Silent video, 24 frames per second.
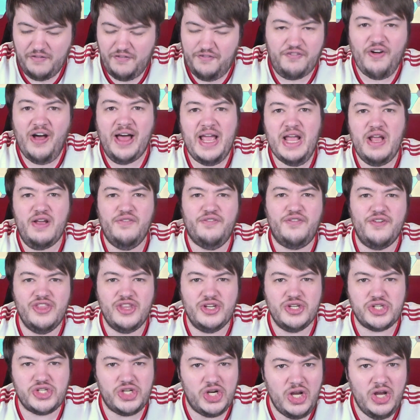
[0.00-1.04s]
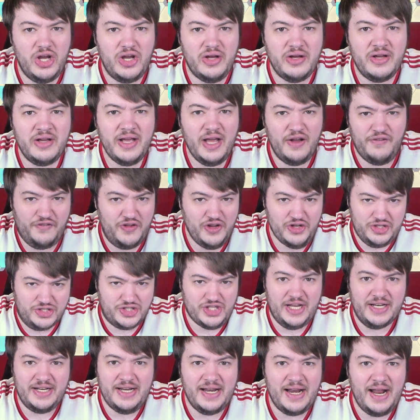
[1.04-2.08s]
fight for the shirt if you're
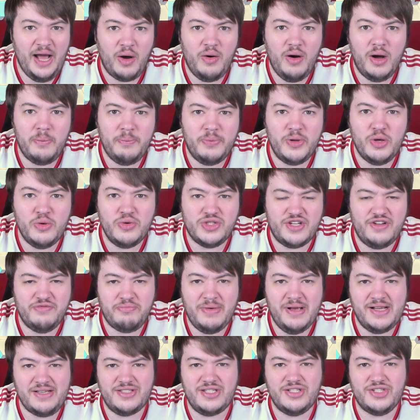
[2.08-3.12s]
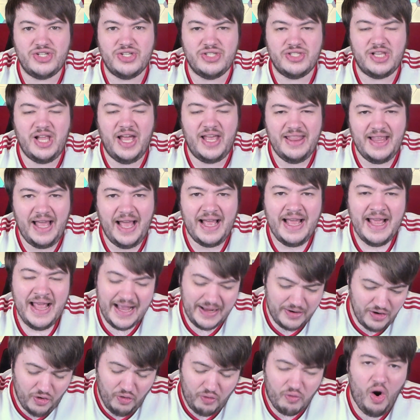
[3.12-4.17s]
sending out abusive messages like that?
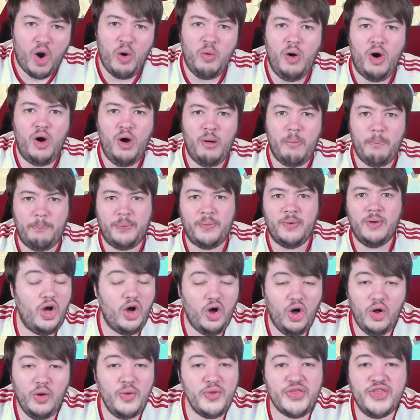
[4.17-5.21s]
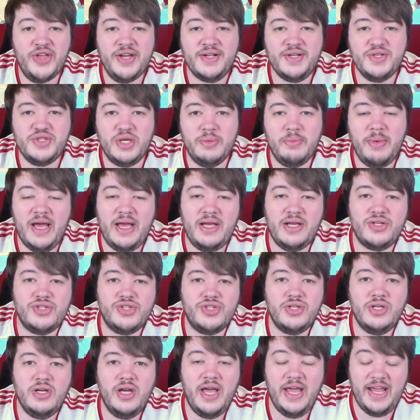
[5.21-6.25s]
Grow up. The whole thing's a
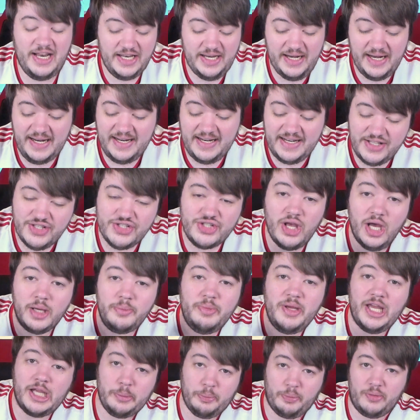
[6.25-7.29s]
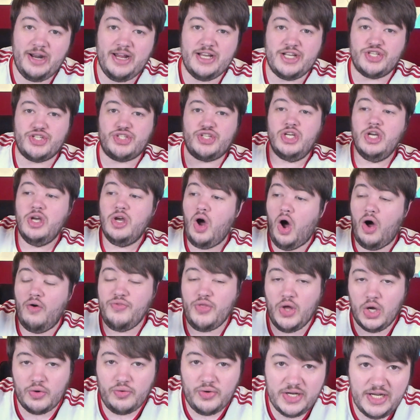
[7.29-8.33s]
mess. It needs a big press of
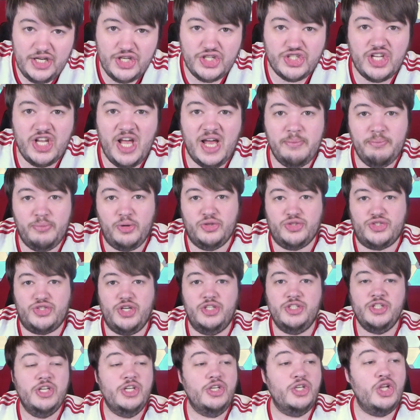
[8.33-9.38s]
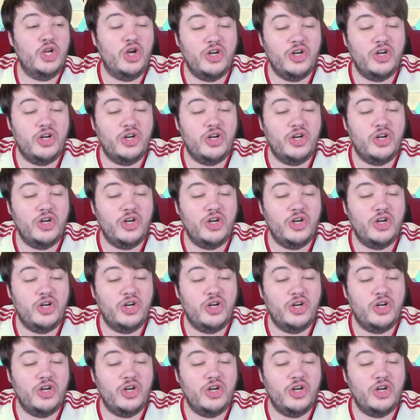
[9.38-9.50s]
the reset button. You